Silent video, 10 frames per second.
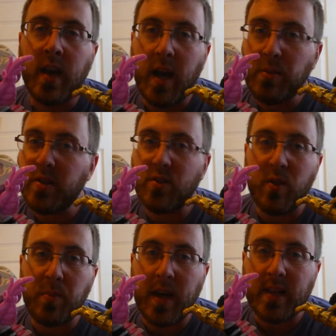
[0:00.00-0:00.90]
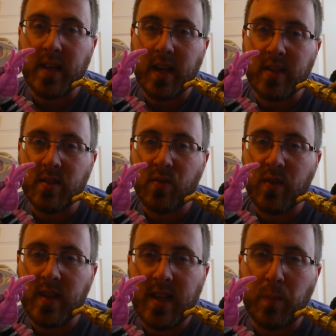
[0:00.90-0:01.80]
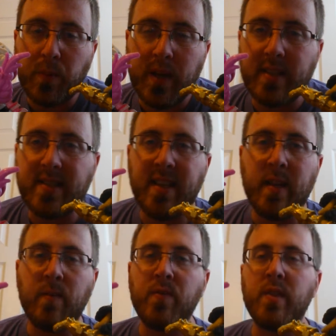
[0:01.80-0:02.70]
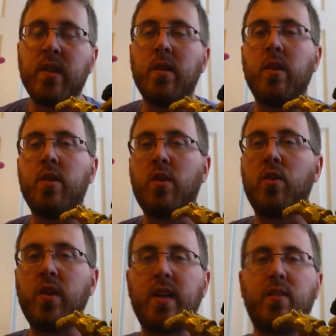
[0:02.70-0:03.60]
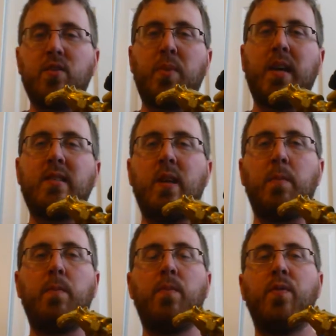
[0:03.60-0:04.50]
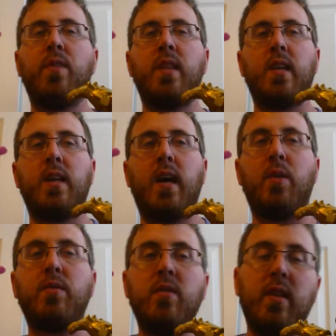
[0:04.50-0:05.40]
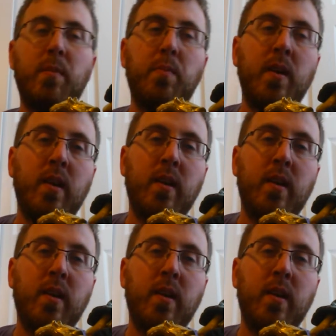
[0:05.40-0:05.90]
I'm still doing path guides, so if you need a place to look at those paths up, I will do them